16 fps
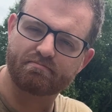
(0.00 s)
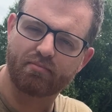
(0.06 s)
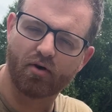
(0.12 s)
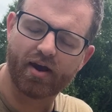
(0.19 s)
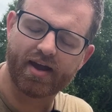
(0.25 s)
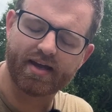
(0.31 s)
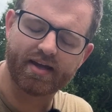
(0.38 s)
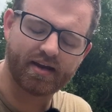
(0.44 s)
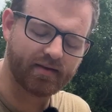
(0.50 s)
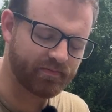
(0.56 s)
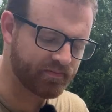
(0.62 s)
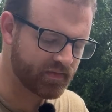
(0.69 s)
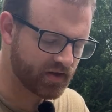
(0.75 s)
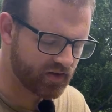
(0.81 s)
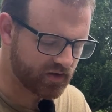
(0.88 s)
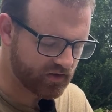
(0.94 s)
braid.
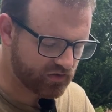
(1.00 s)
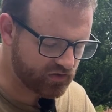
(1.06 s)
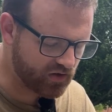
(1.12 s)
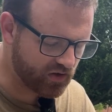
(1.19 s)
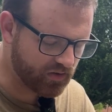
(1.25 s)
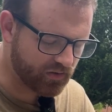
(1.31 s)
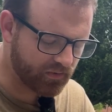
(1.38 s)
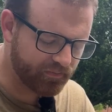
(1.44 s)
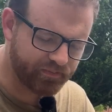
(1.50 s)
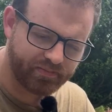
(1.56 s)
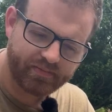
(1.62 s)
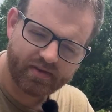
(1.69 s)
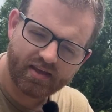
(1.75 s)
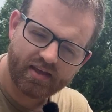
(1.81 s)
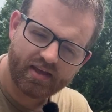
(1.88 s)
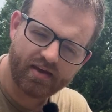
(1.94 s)
So
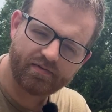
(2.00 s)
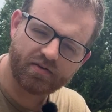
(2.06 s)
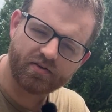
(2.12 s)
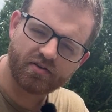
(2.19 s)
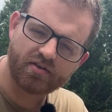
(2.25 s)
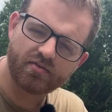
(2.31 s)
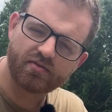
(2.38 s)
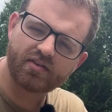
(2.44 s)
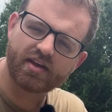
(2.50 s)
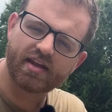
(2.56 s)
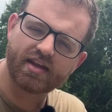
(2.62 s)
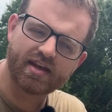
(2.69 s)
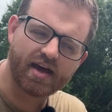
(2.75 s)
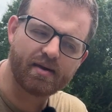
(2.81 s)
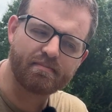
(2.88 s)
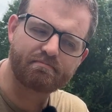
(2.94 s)
if you're using any
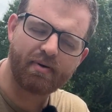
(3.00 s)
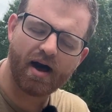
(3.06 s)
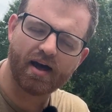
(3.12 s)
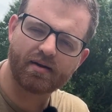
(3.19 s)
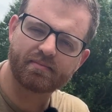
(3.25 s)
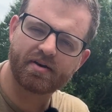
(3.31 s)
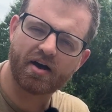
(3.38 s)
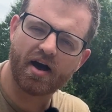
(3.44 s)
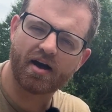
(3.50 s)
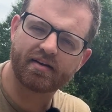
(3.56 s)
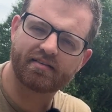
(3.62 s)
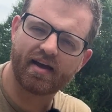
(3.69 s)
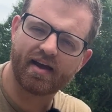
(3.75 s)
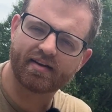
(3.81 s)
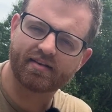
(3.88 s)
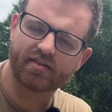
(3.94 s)
kind of bottom
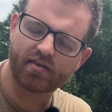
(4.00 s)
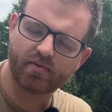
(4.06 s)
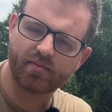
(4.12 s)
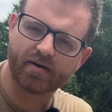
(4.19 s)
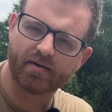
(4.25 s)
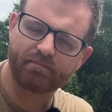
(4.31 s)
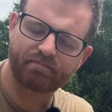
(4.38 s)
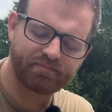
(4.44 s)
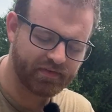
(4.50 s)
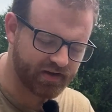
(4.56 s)
contact lure,